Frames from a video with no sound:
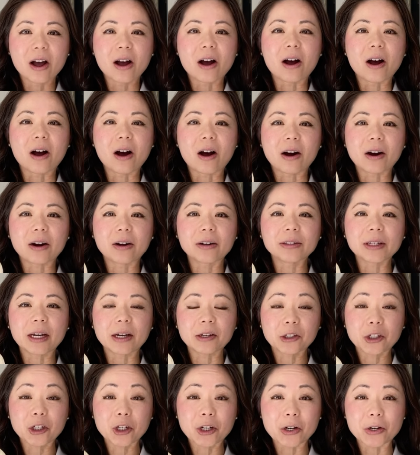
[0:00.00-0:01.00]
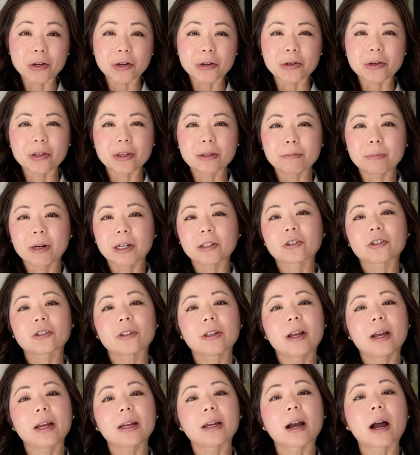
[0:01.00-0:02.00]
on a tooth, much
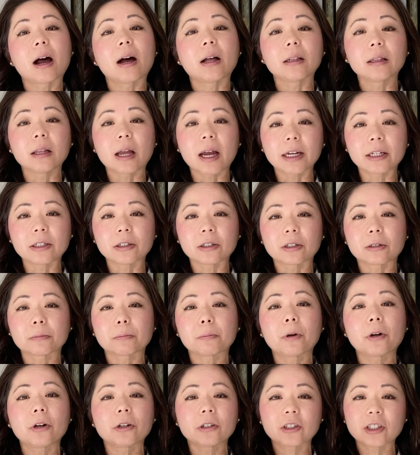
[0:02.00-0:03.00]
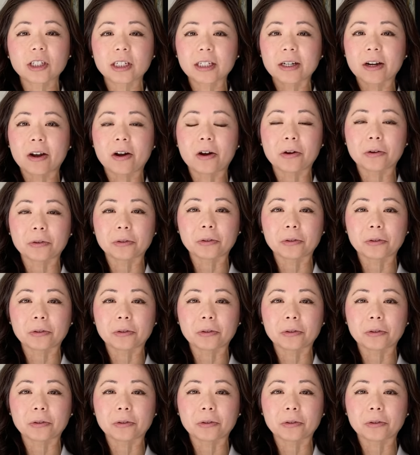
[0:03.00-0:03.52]
like a liner pushing on